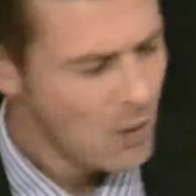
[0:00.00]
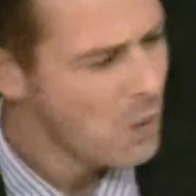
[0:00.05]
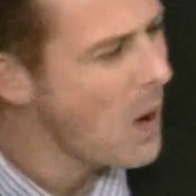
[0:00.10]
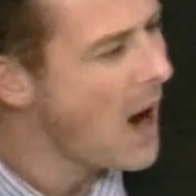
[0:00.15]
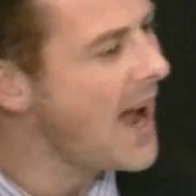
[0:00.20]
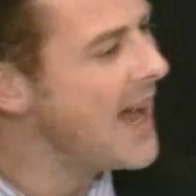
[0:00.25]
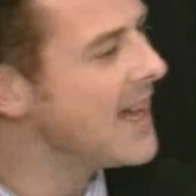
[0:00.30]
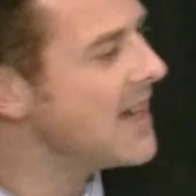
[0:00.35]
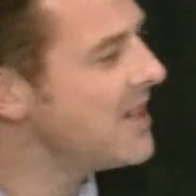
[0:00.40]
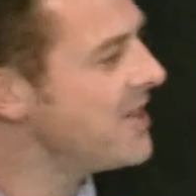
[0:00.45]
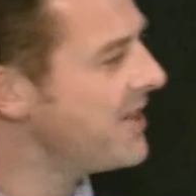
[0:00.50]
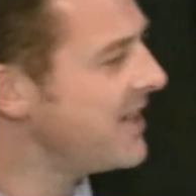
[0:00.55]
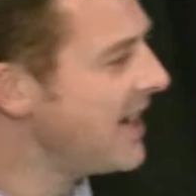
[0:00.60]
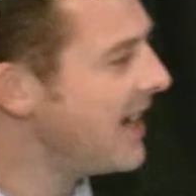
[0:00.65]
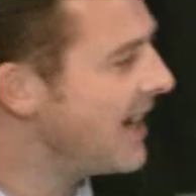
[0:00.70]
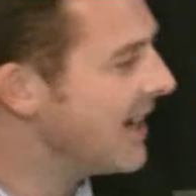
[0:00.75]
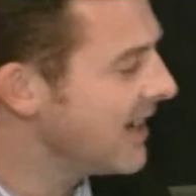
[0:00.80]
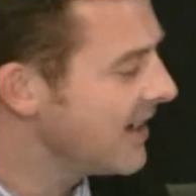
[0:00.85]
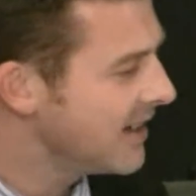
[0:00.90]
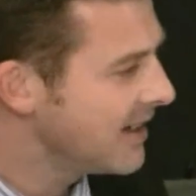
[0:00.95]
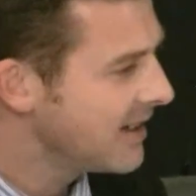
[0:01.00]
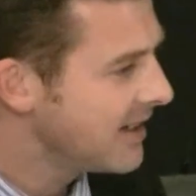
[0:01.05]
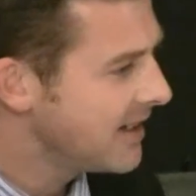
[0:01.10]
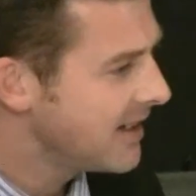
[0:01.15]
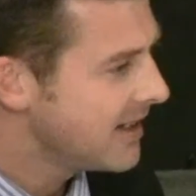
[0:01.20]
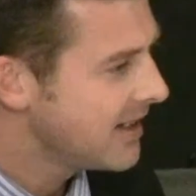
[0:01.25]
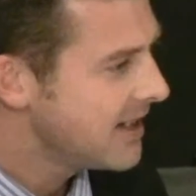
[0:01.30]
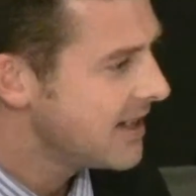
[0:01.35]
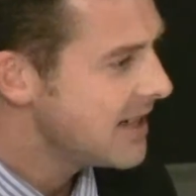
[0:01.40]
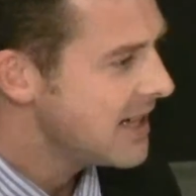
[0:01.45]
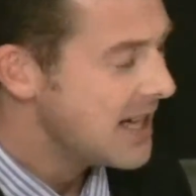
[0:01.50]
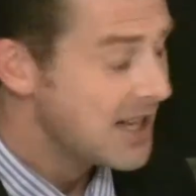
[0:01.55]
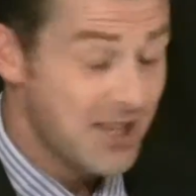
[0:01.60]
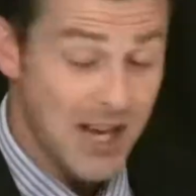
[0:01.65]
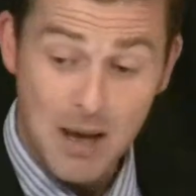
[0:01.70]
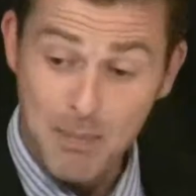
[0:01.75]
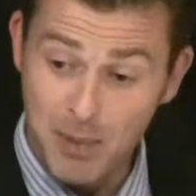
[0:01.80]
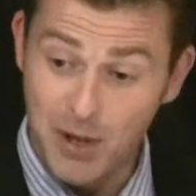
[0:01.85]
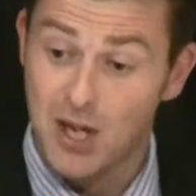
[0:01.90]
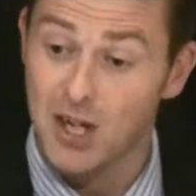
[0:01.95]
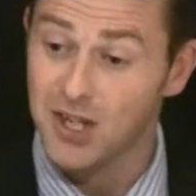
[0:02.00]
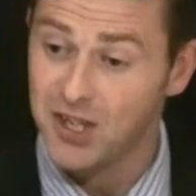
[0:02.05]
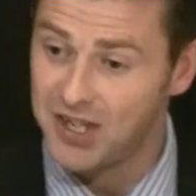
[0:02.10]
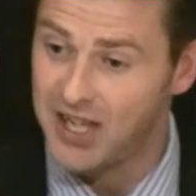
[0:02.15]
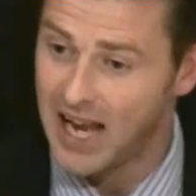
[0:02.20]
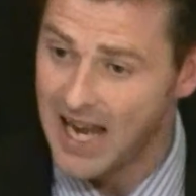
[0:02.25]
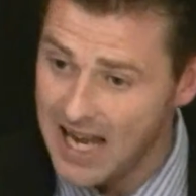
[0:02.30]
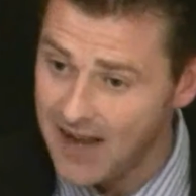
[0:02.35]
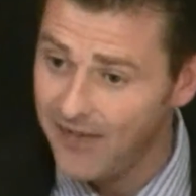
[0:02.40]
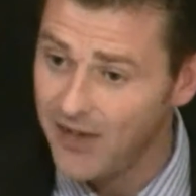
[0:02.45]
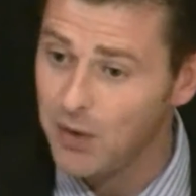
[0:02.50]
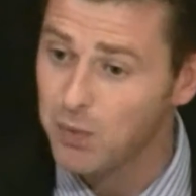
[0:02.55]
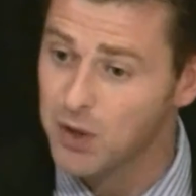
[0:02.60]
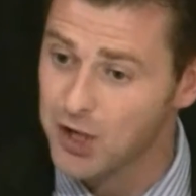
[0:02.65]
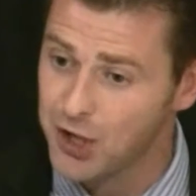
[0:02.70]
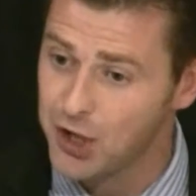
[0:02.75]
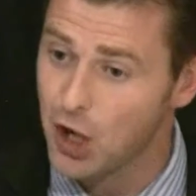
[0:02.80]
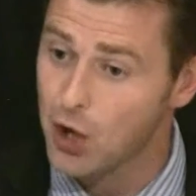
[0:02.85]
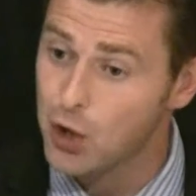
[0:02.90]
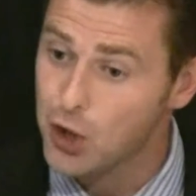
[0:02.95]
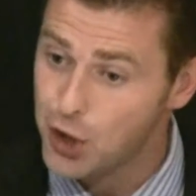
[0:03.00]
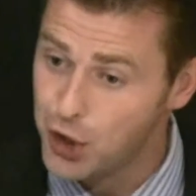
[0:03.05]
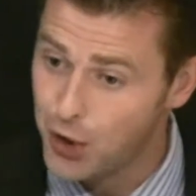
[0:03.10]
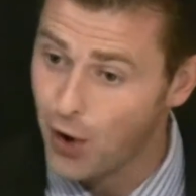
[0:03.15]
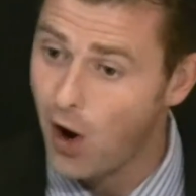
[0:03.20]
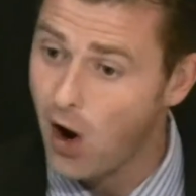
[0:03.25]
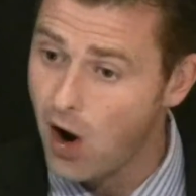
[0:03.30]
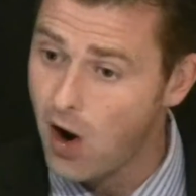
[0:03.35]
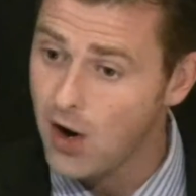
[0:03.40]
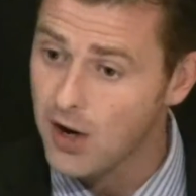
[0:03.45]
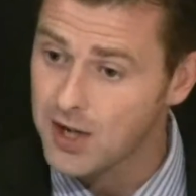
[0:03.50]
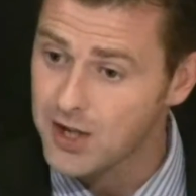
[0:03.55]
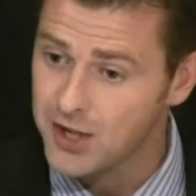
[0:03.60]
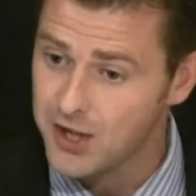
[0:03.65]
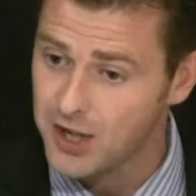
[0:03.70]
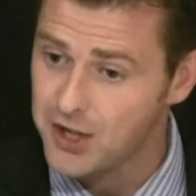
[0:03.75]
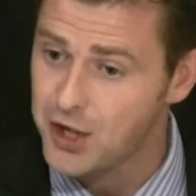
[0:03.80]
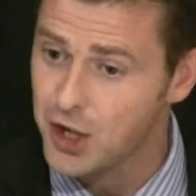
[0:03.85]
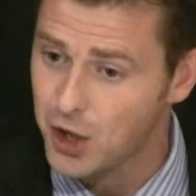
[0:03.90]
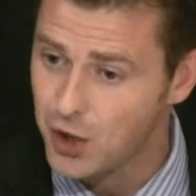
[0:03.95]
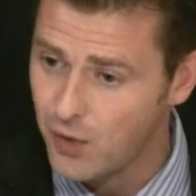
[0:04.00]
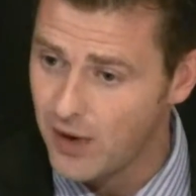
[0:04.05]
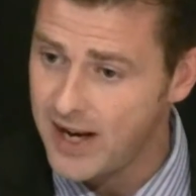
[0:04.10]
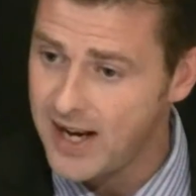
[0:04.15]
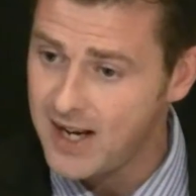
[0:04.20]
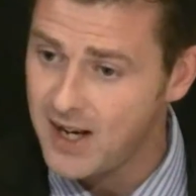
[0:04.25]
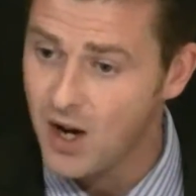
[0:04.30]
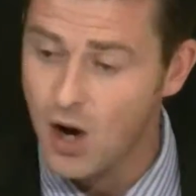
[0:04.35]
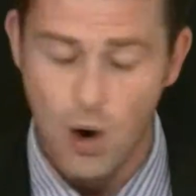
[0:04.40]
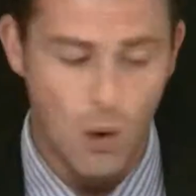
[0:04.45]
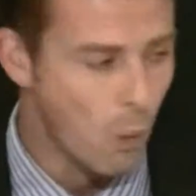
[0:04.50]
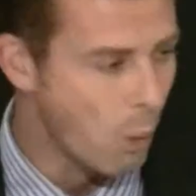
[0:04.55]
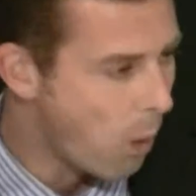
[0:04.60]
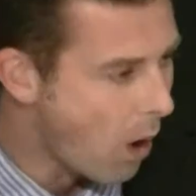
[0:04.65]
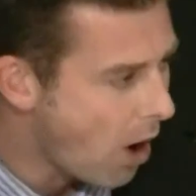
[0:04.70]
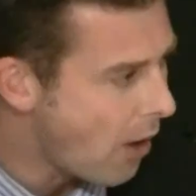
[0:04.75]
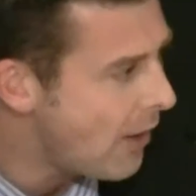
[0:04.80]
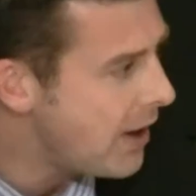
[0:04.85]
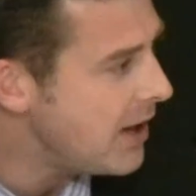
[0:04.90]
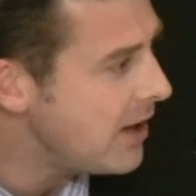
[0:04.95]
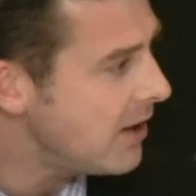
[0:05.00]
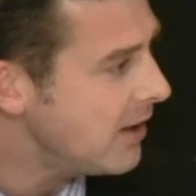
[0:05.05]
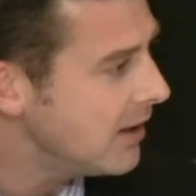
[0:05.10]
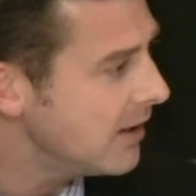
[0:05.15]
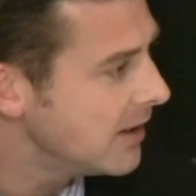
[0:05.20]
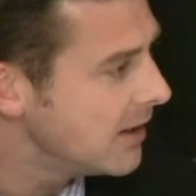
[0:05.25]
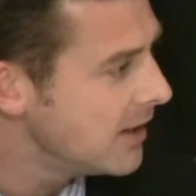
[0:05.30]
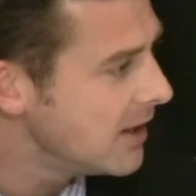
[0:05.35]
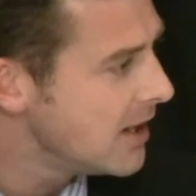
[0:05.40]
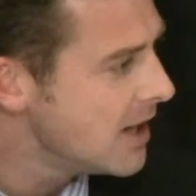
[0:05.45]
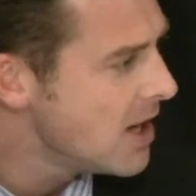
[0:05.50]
Why is that? Is that because David was so strong and such a great warrior?